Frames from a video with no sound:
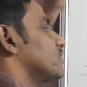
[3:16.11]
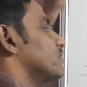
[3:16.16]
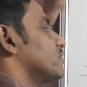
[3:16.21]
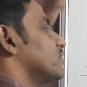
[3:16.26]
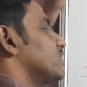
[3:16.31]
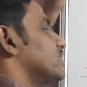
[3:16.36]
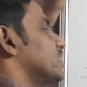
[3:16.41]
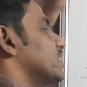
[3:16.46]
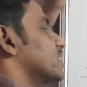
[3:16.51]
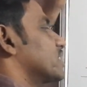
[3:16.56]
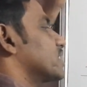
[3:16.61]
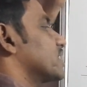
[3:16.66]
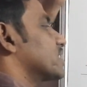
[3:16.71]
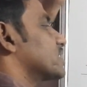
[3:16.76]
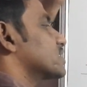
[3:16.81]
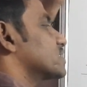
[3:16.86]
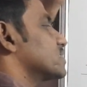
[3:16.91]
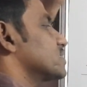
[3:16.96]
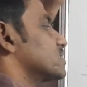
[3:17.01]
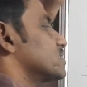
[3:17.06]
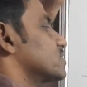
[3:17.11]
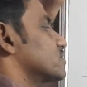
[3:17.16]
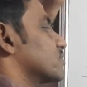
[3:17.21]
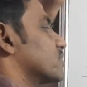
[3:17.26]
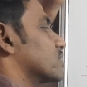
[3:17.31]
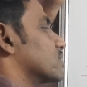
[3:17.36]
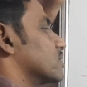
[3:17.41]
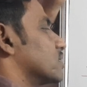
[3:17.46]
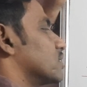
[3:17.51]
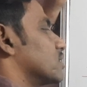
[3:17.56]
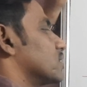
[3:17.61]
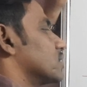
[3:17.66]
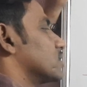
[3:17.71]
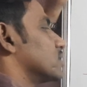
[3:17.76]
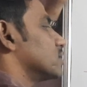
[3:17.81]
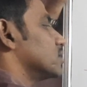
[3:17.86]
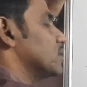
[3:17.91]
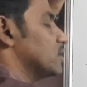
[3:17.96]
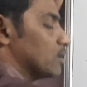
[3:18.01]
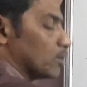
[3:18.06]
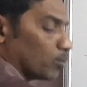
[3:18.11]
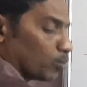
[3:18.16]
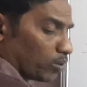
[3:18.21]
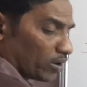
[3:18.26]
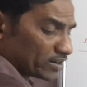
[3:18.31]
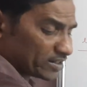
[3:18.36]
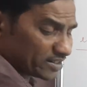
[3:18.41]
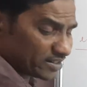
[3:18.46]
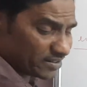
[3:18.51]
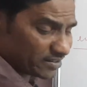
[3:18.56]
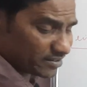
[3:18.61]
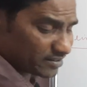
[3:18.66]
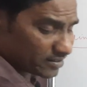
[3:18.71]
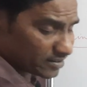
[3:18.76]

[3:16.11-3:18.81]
we will take next this one, what is